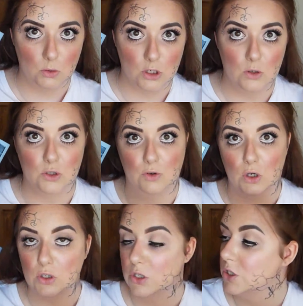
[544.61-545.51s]
tones, you've
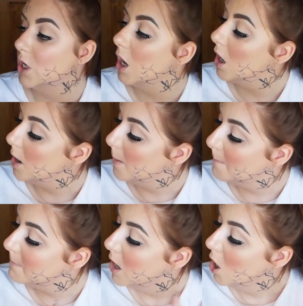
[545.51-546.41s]
got
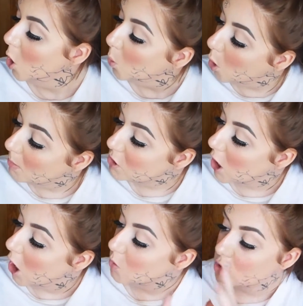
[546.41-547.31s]
some warmer
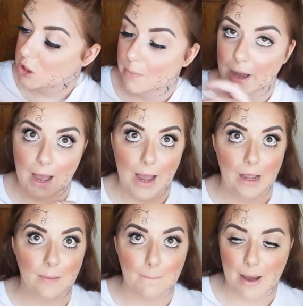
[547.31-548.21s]
tones, shimmer
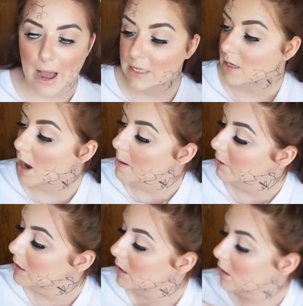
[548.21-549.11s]
and mattes. I'm
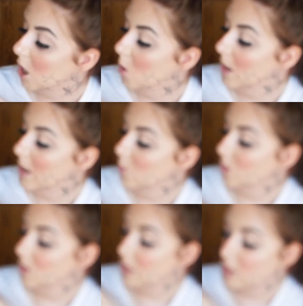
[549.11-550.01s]
going to go in
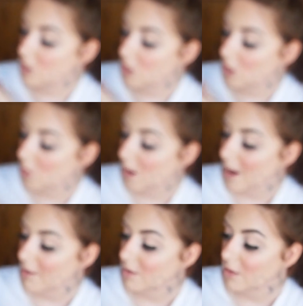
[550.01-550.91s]
with these two
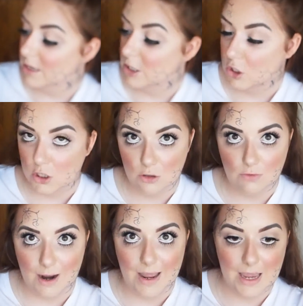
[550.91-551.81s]
and these two
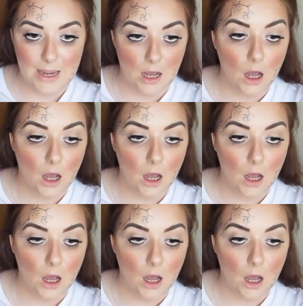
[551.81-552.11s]
right here.